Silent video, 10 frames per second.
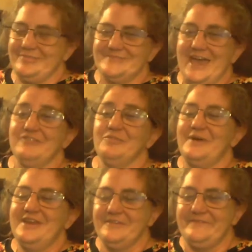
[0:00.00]
everybody
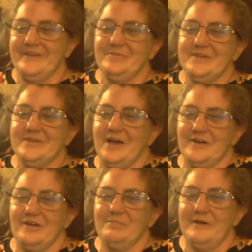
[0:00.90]
in the family got
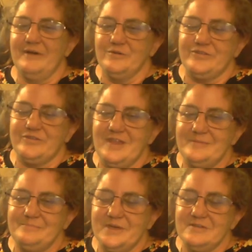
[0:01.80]
called by first and
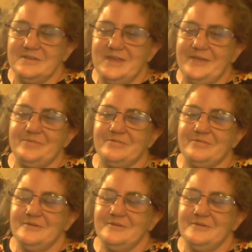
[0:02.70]
middle names,